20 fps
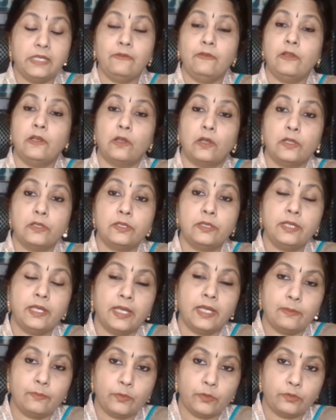will also
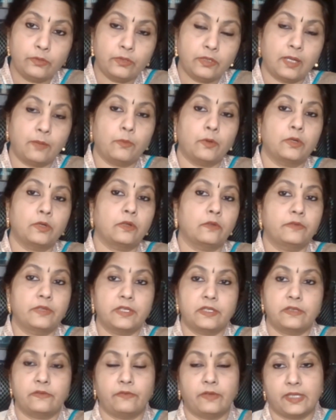help you to come out of
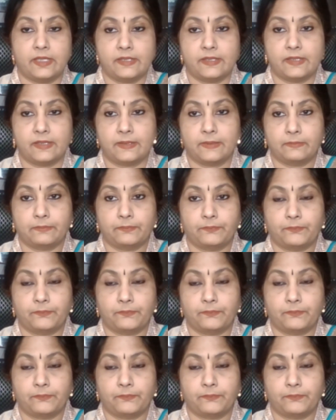this phase.